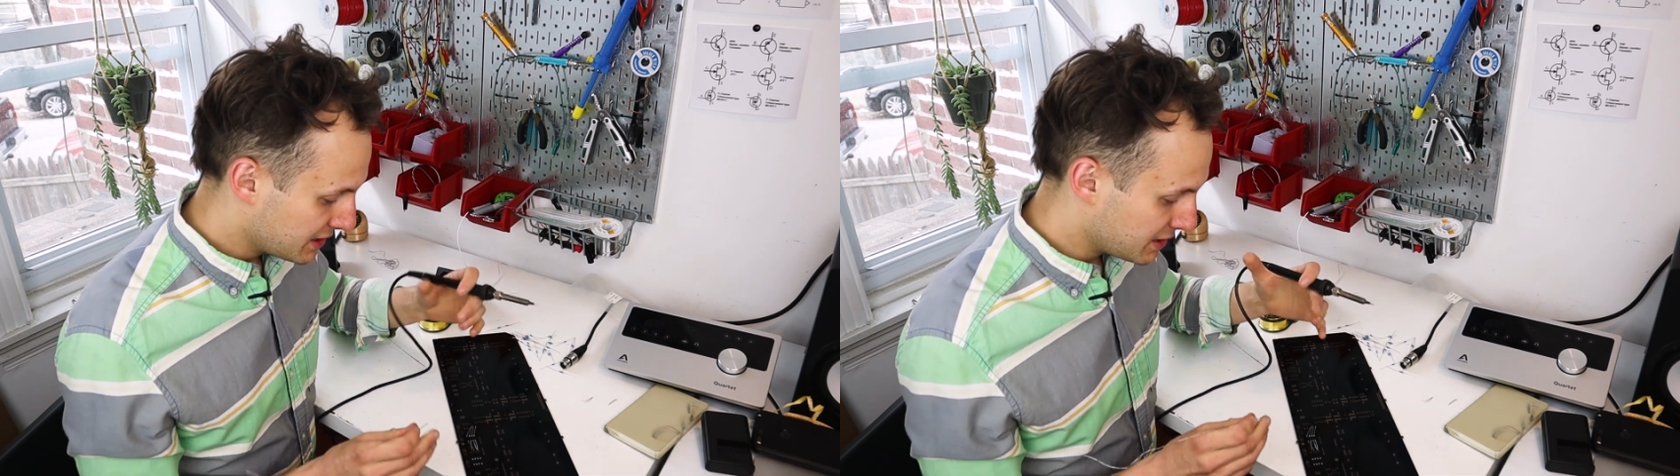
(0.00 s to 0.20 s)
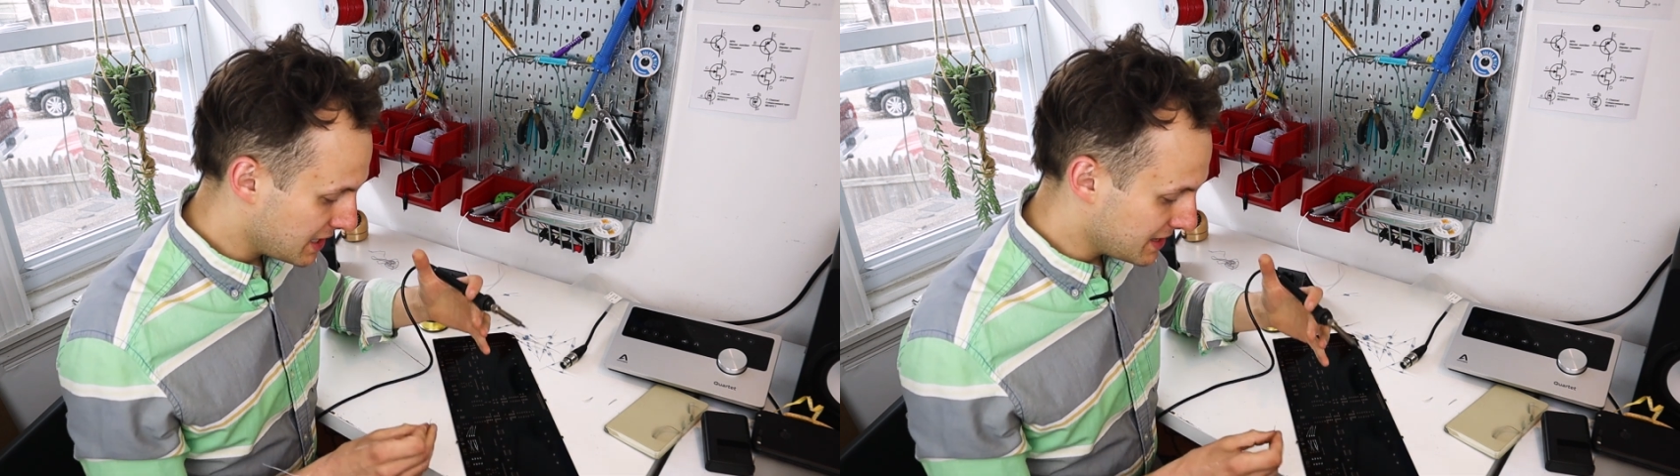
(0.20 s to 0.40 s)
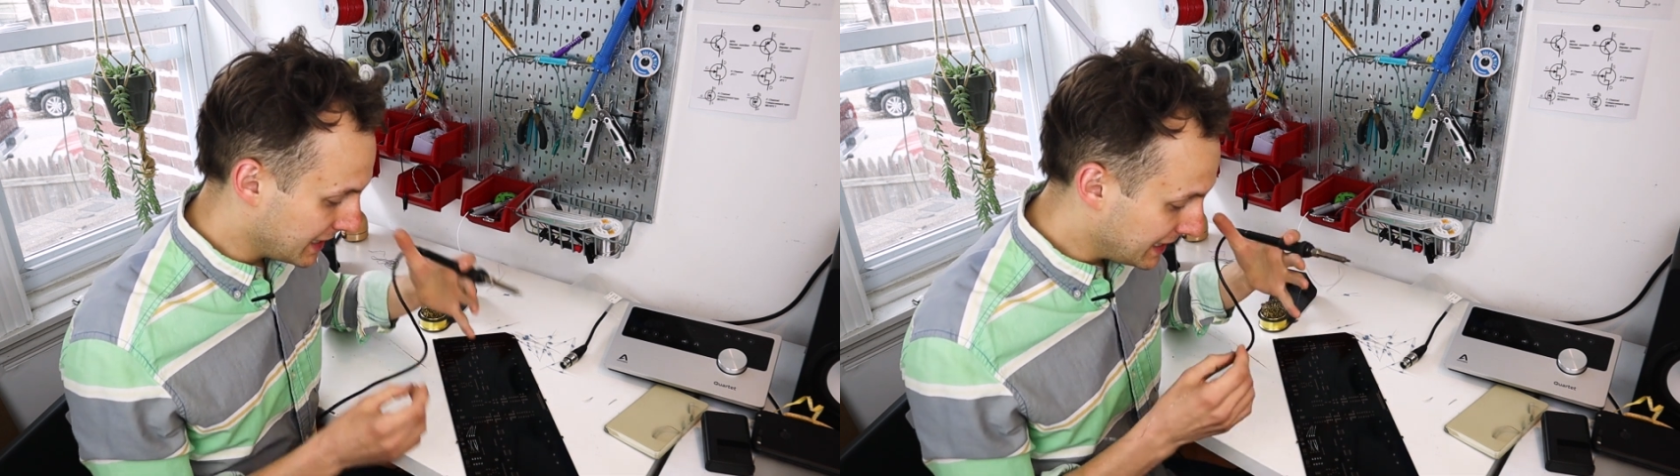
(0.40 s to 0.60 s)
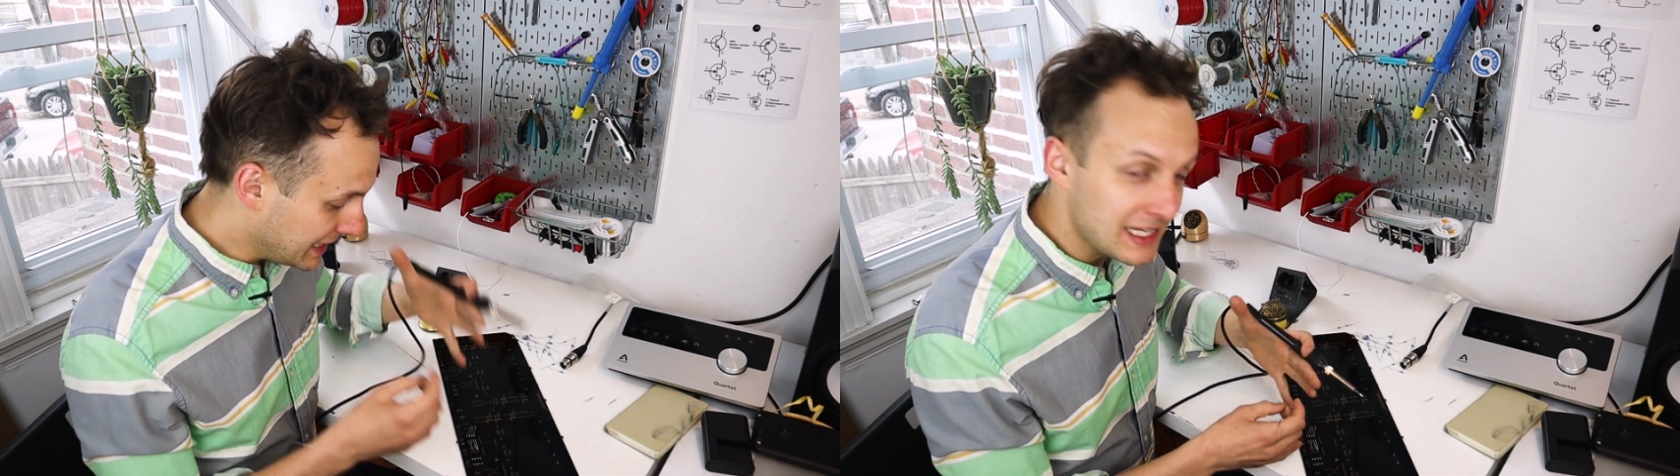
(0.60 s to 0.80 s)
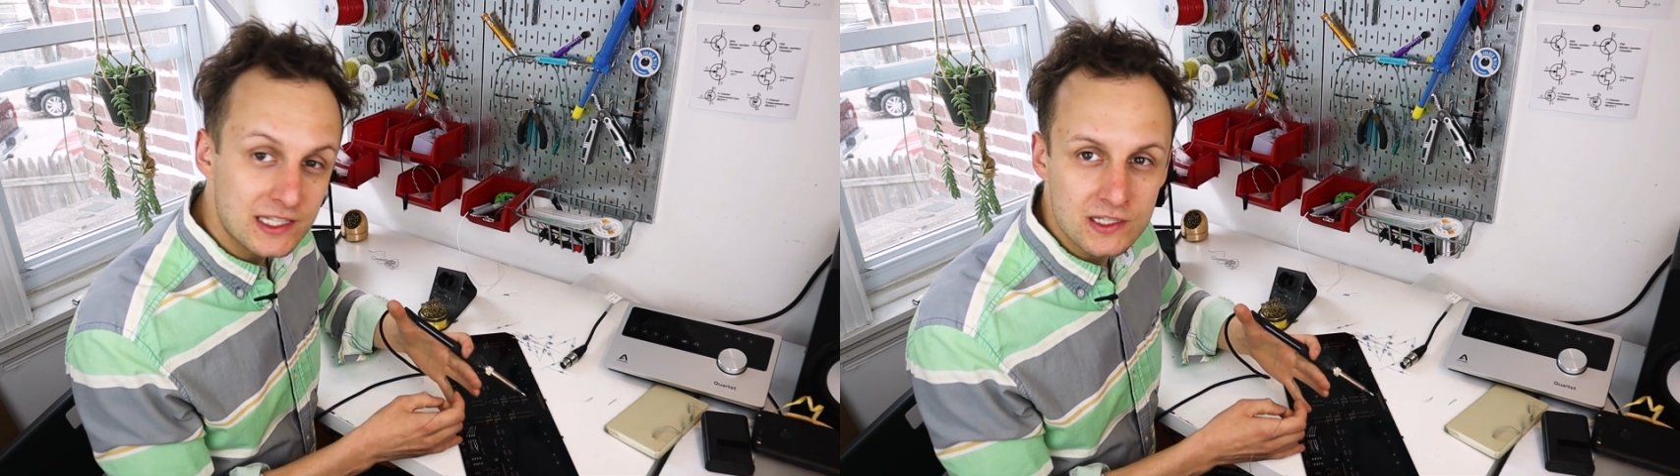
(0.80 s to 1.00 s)
so that the
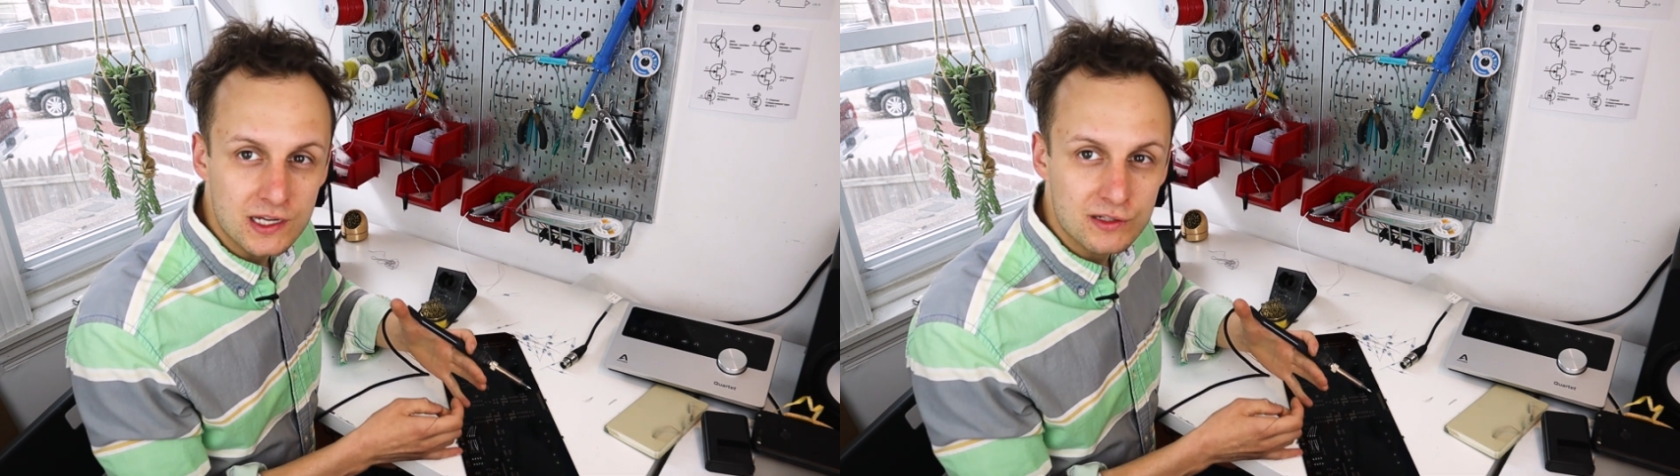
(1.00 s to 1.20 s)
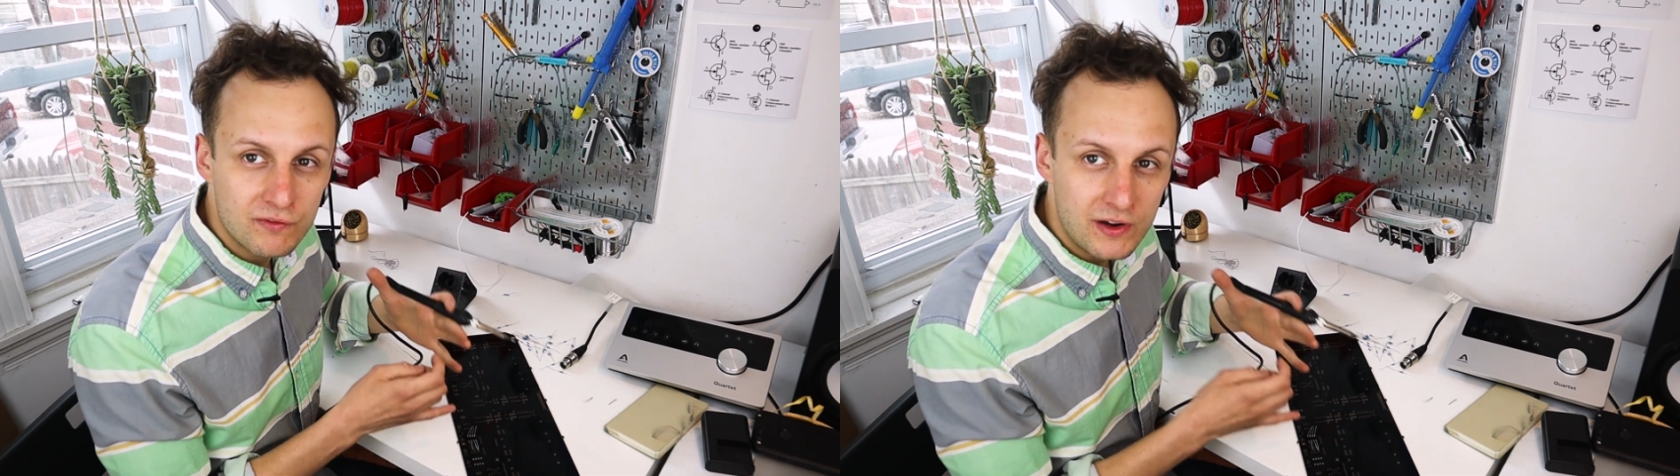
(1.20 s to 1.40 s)
heat stays